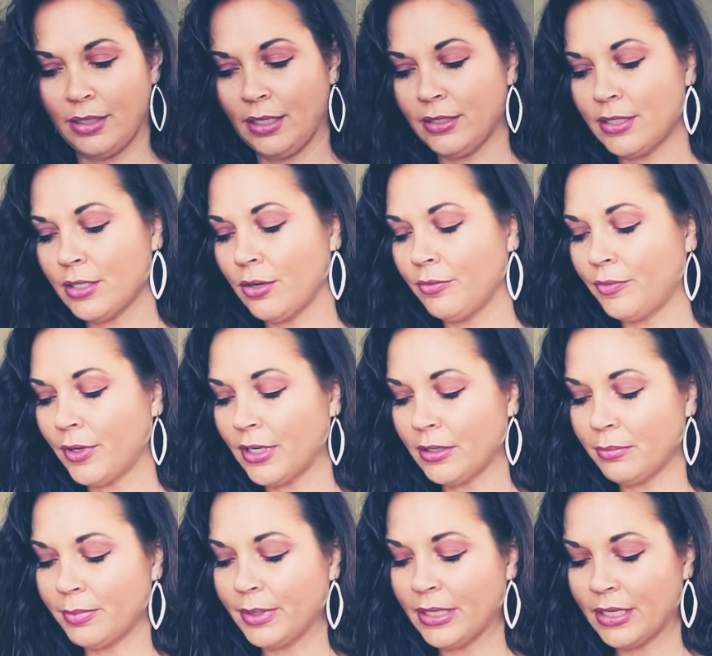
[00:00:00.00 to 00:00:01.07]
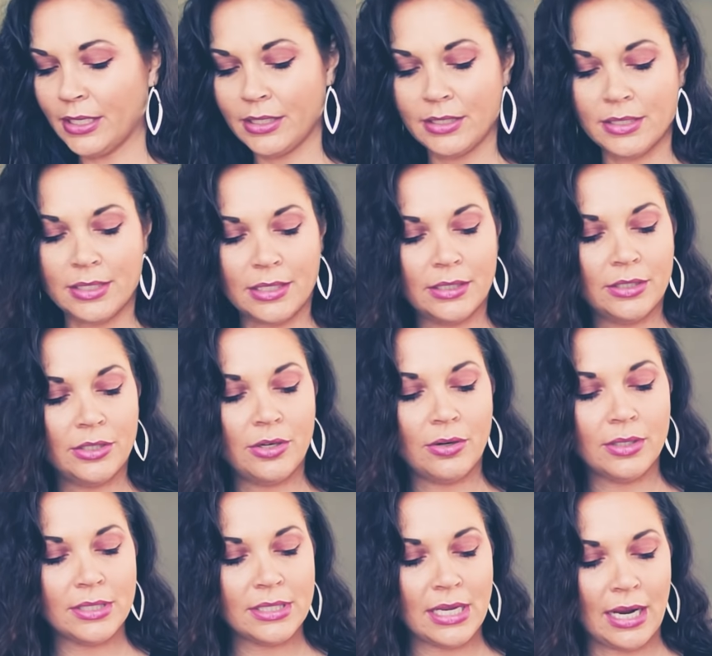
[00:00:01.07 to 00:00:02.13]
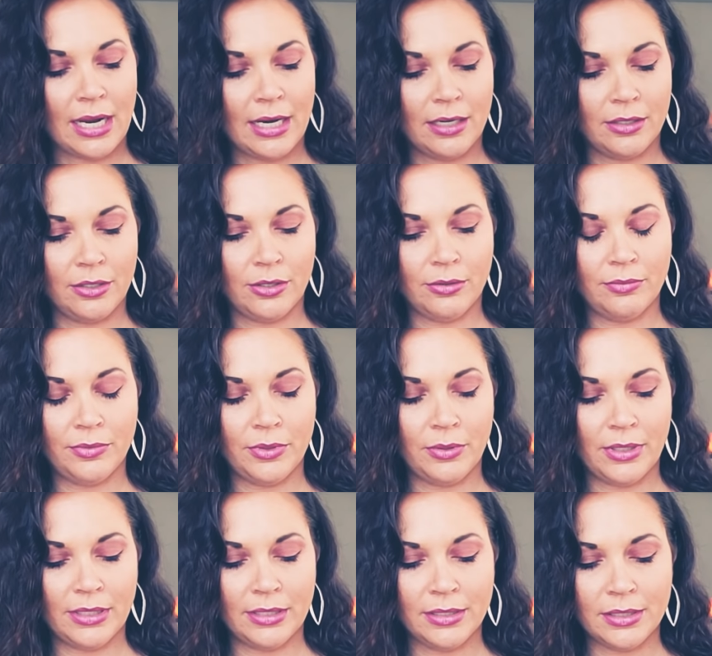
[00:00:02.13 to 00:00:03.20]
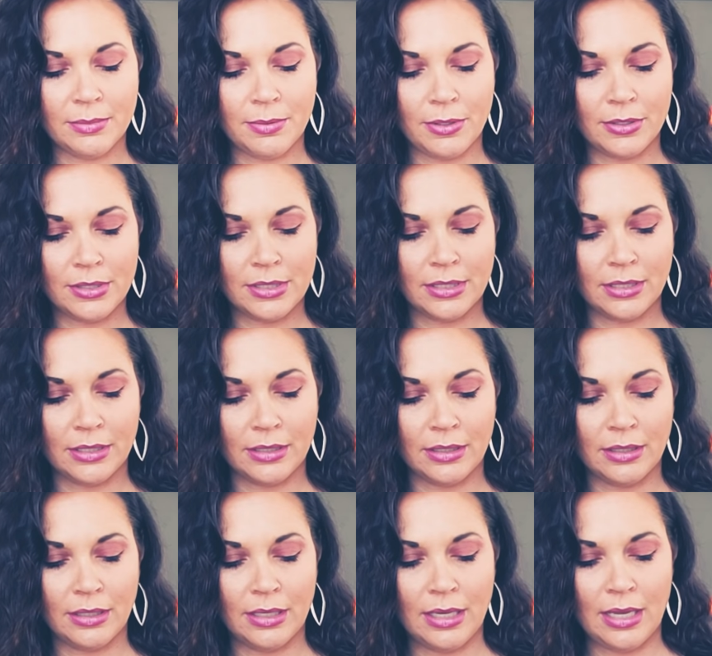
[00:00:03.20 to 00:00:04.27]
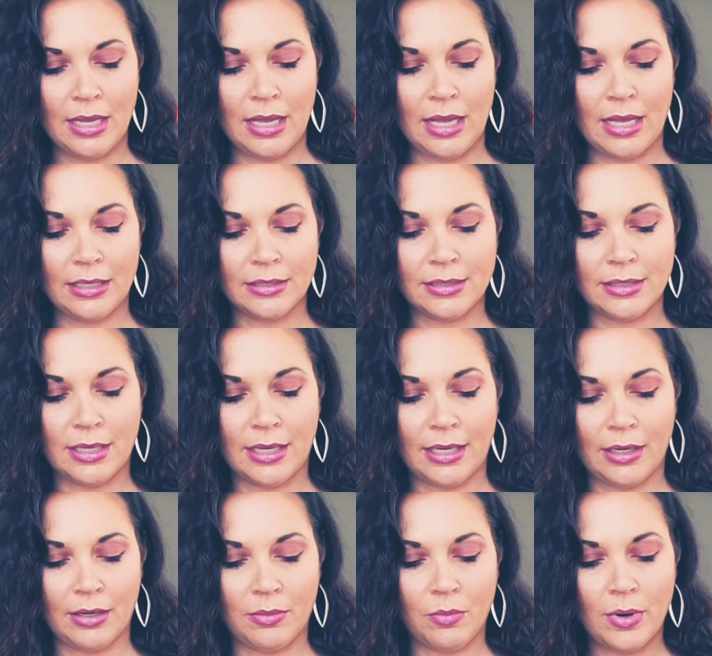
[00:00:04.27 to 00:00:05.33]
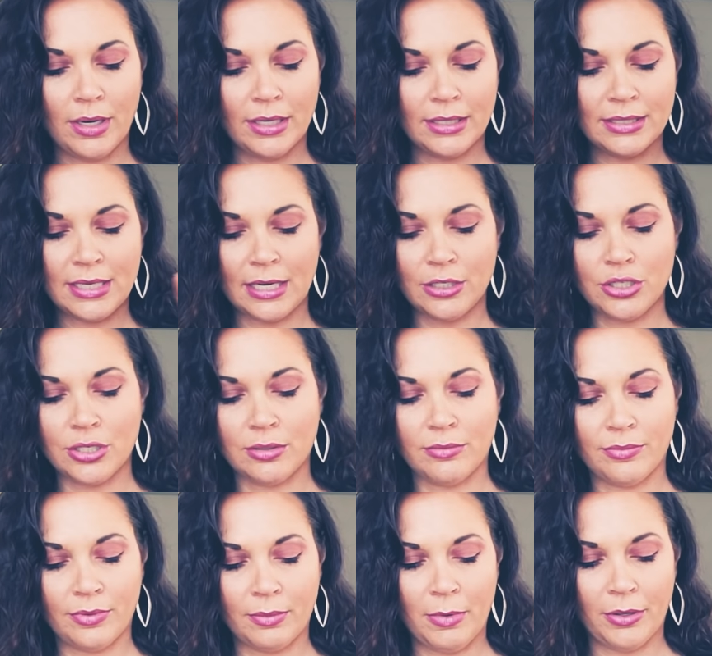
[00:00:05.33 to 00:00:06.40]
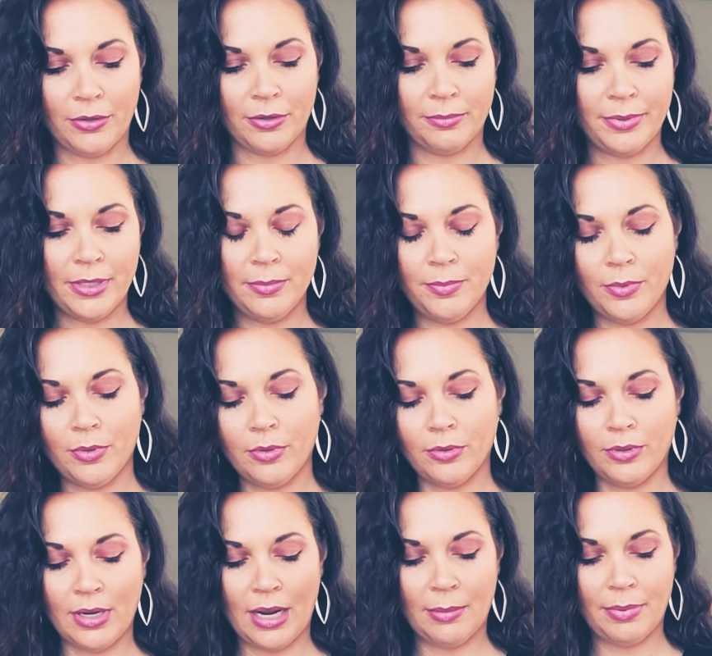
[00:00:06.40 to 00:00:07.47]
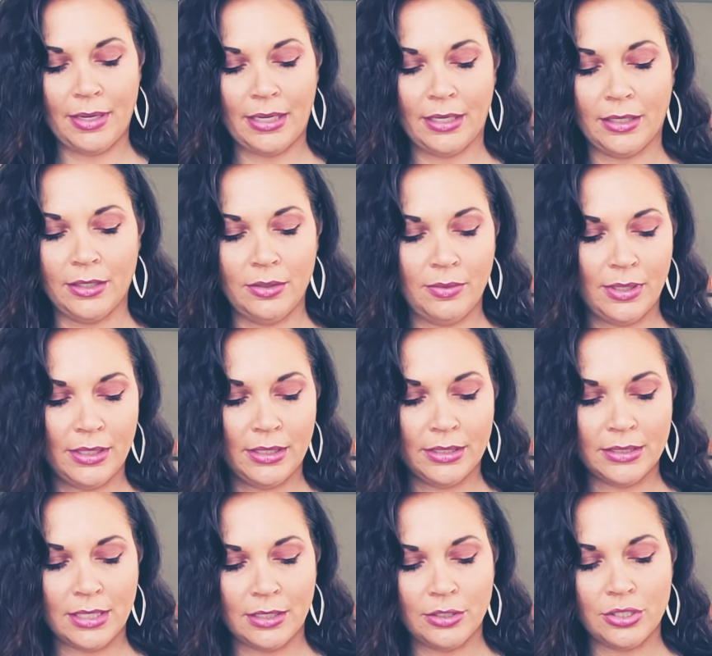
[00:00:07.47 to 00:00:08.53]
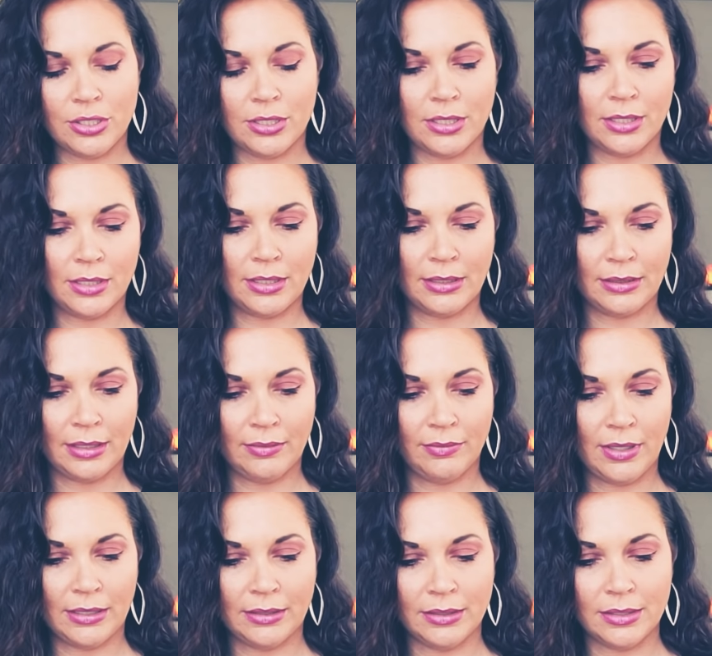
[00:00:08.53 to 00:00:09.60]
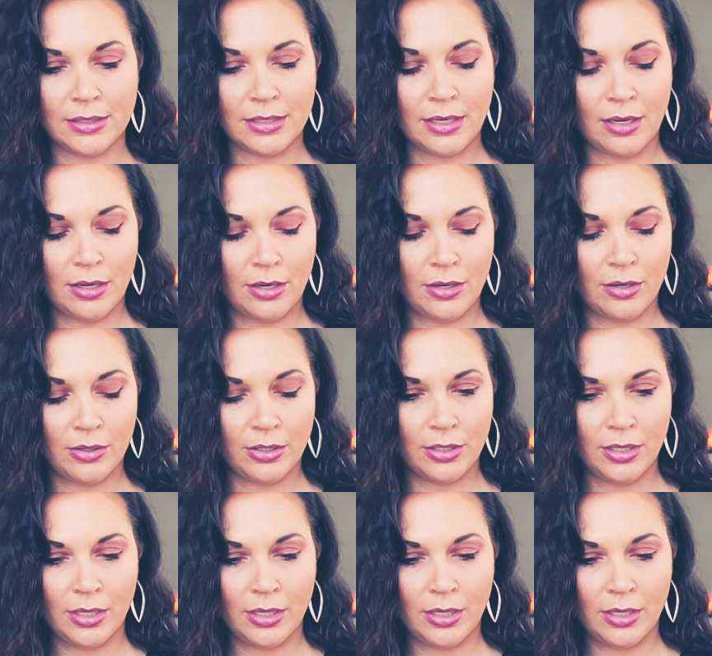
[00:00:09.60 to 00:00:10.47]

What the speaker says: It's so funny because on your side, you're viewing this person as like wanting attention from other people, not paying you any attention, that they've let this go.